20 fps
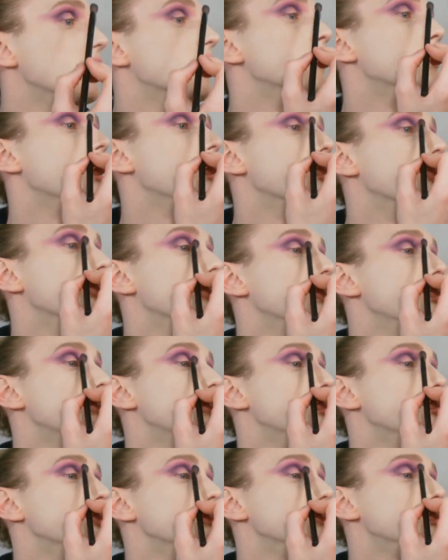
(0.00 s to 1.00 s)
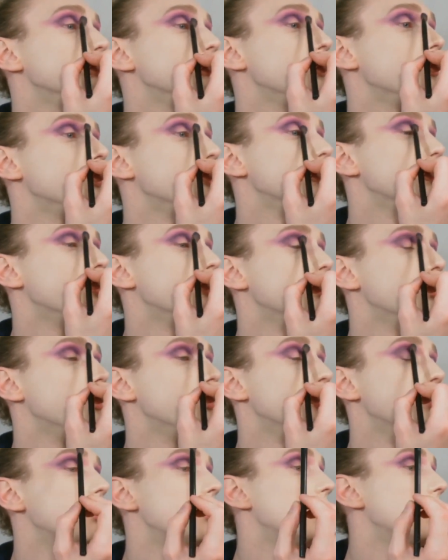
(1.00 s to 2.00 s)
about our nose.
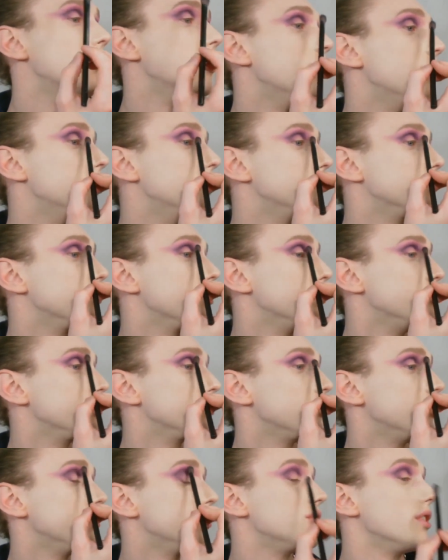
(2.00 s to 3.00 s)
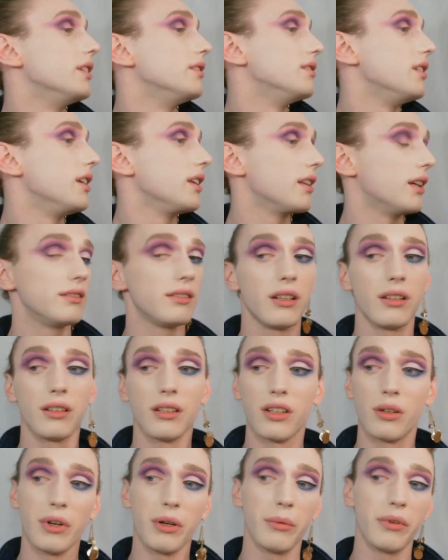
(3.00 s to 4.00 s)
So I'm just going to try and take that down a
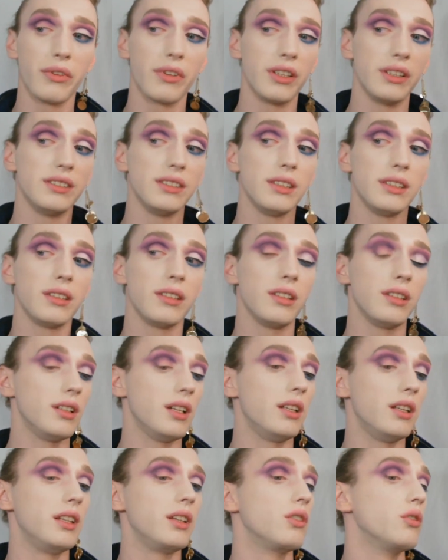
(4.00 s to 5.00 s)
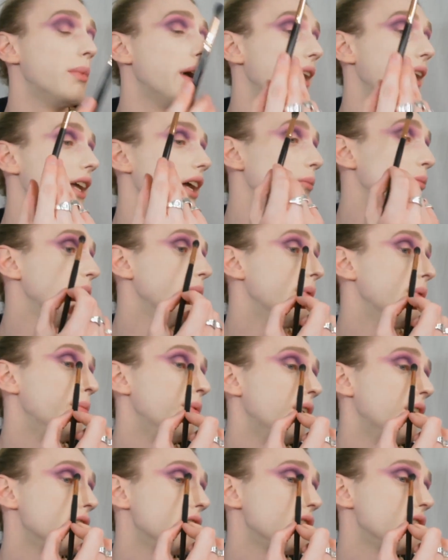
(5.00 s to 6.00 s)
little bit with concealer and then go back in with my
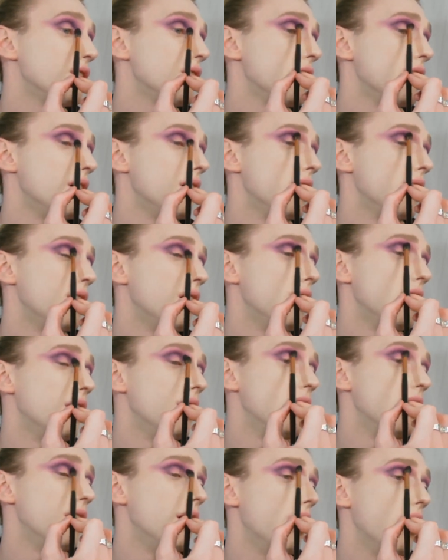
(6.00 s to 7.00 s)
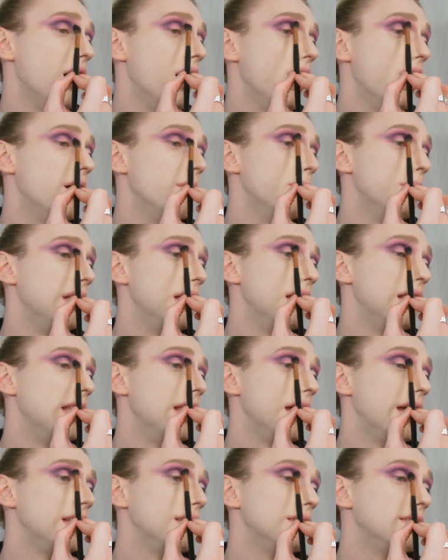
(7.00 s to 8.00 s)
brush and
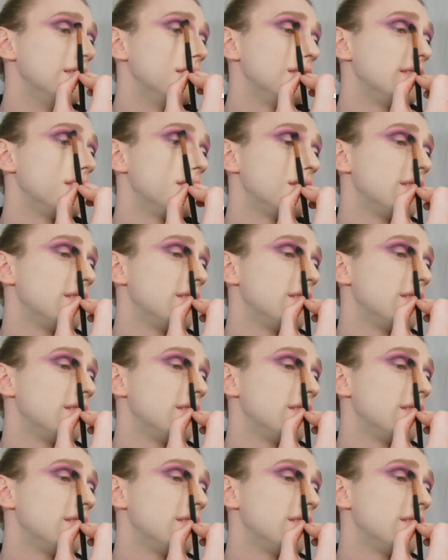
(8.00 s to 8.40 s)
blend